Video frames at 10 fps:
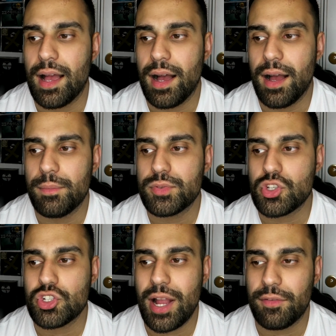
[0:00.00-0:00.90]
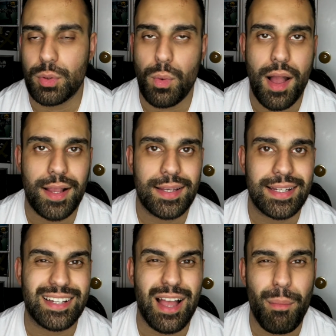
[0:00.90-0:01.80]
So straight after work,
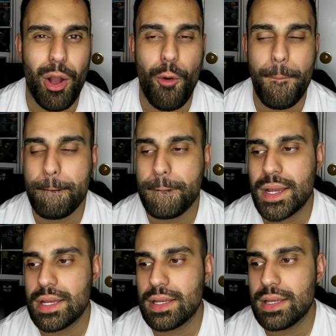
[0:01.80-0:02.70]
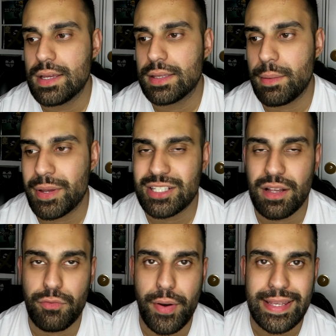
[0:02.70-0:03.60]
come home, get my
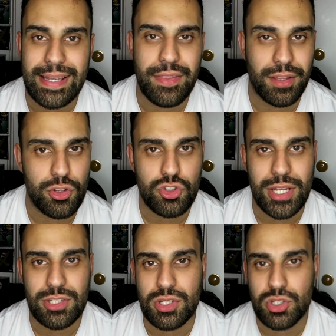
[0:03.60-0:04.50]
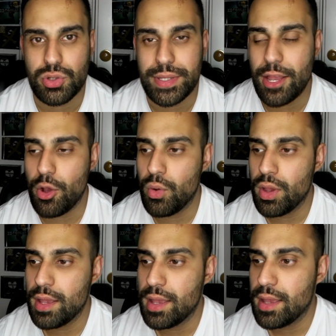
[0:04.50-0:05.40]
stuff ready, and then go straight to the studio,
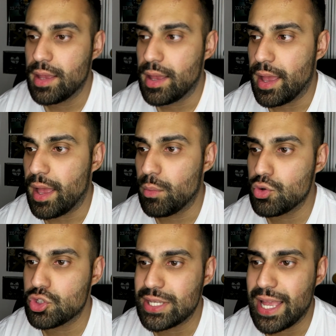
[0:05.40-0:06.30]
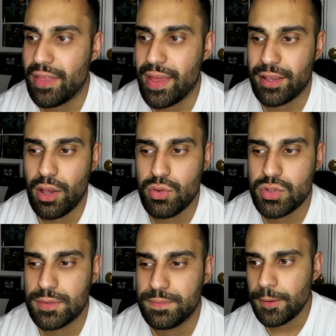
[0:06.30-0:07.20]
and we'll see how that
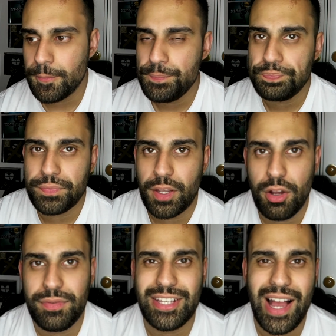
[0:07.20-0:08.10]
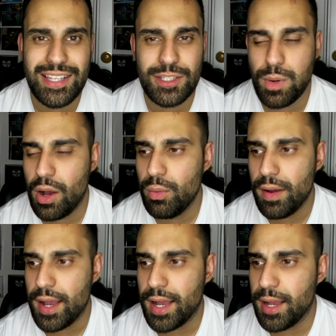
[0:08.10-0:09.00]
goes. Hopefully, guys, as
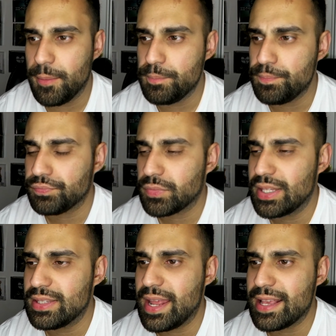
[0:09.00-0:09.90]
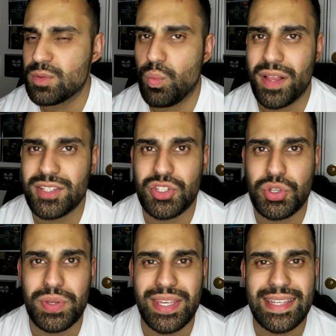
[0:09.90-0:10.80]
well, in the next 1 to
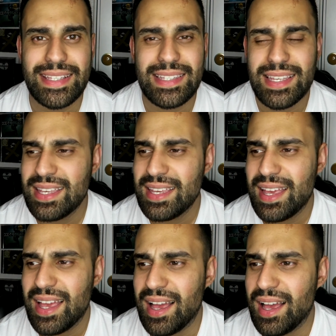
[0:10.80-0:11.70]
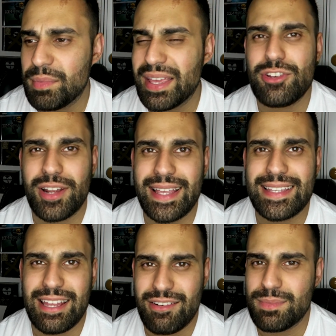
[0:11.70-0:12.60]
2 years, trying to
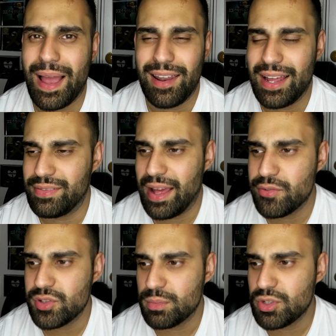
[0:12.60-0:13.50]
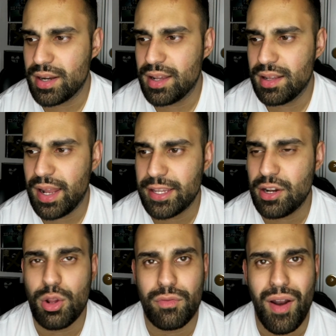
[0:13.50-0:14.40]
get serious about life now. So I'm trying to, like, you
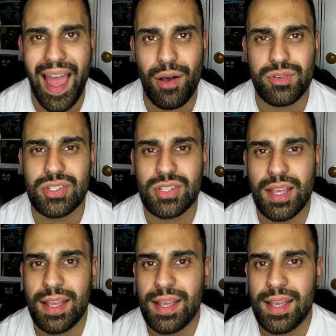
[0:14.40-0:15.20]
know, look for a house.